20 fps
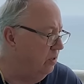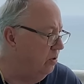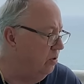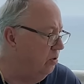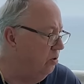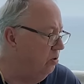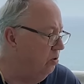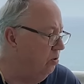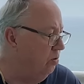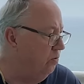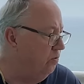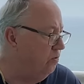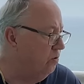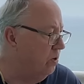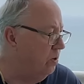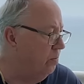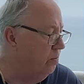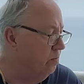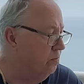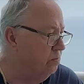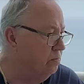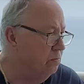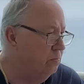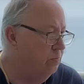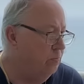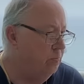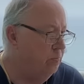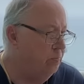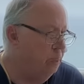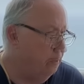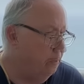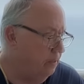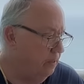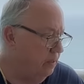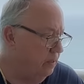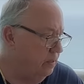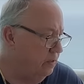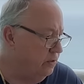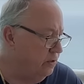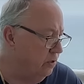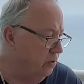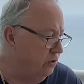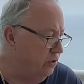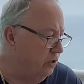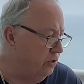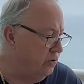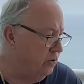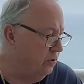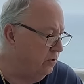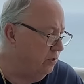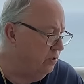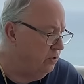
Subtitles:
new from, so just